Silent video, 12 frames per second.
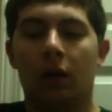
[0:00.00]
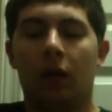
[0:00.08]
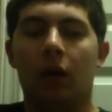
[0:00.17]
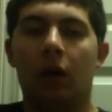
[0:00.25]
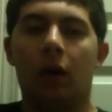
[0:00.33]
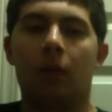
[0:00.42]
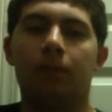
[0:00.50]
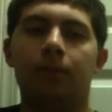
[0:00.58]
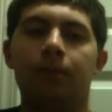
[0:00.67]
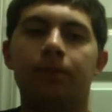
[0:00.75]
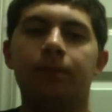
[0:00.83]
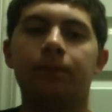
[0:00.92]

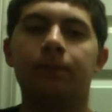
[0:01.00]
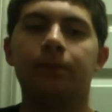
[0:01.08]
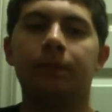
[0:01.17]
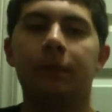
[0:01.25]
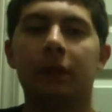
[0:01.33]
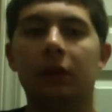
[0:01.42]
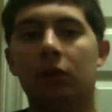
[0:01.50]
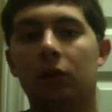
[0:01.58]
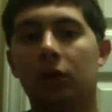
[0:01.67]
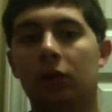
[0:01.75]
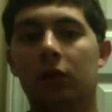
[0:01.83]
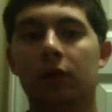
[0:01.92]

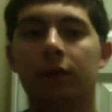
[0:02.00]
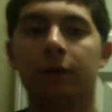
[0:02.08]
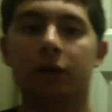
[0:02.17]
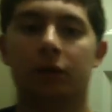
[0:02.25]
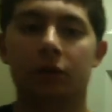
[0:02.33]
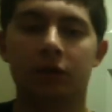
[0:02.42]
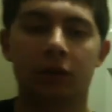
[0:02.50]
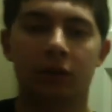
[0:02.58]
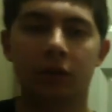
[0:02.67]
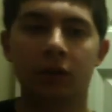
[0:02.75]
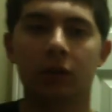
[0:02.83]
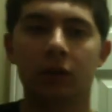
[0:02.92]
it'll alert officials
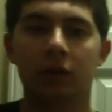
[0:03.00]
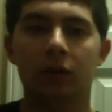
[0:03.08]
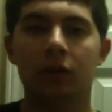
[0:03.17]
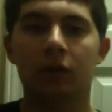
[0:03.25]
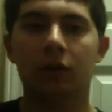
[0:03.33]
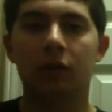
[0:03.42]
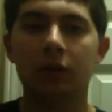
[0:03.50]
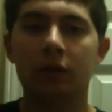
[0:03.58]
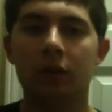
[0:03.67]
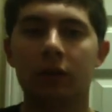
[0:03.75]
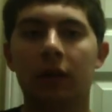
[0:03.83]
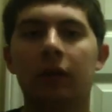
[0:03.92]
to
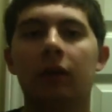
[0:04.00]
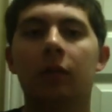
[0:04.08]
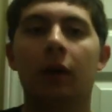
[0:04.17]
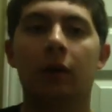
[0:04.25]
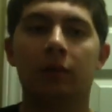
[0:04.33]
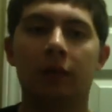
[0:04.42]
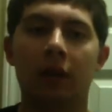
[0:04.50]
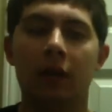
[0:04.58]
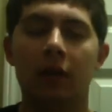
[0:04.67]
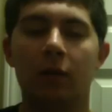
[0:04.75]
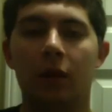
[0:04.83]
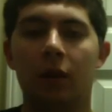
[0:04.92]
take them out of a
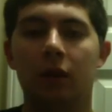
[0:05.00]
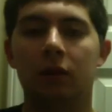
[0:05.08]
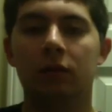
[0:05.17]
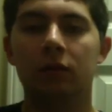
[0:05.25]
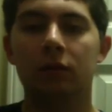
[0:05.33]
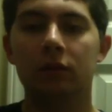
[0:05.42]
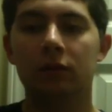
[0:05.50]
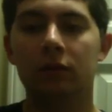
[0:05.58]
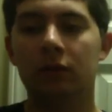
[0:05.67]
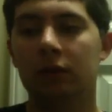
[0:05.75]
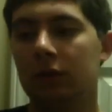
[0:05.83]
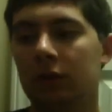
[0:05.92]
game. And
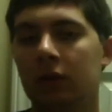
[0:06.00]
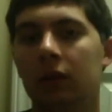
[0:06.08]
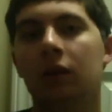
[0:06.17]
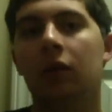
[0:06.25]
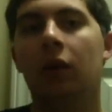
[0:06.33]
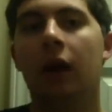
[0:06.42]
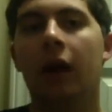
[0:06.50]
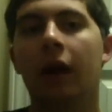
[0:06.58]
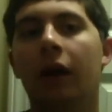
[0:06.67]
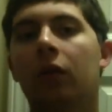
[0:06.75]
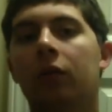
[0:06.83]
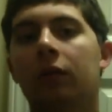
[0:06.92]
in
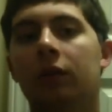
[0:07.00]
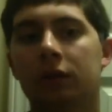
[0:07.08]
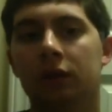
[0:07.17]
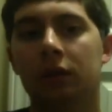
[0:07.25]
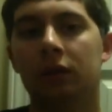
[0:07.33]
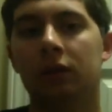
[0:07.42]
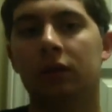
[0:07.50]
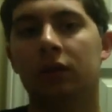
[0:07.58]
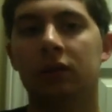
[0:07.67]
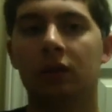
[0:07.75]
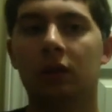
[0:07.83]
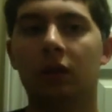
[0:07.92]
Ohio, there's
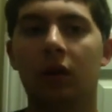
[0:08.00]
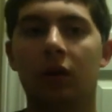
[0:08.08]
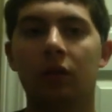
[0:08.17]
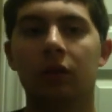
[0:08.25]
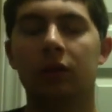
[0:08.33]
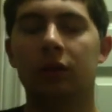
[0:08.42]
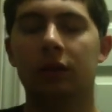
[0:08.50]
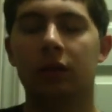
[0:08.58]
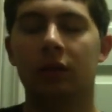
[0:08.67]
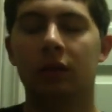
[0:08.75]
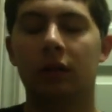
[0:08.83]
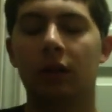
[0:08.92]
a